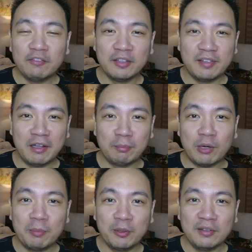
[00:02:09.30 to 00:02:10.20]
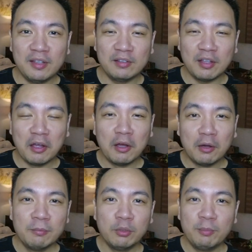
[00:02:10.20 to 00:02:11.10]
of the 10 properties
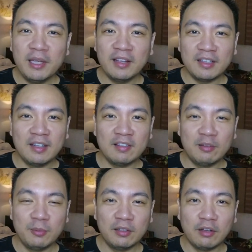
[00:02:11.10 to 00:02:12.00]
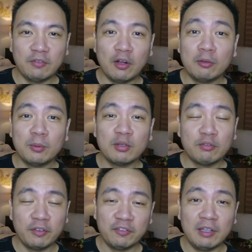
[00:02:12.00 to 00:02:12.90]
would be at an estimate of
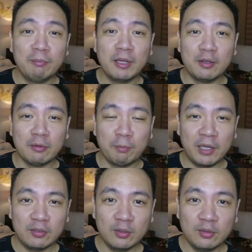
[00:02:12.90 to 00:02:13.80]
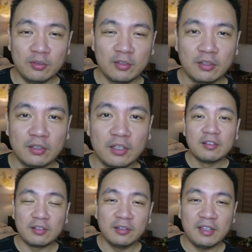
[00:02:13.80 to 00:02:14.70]
almost 50 billion pesos.
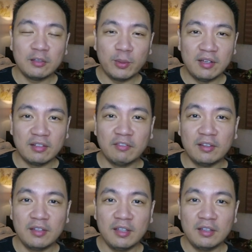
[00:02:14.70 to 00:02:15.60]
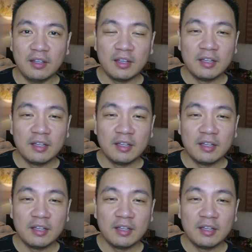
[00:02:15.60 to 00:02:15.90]
Starting 2017,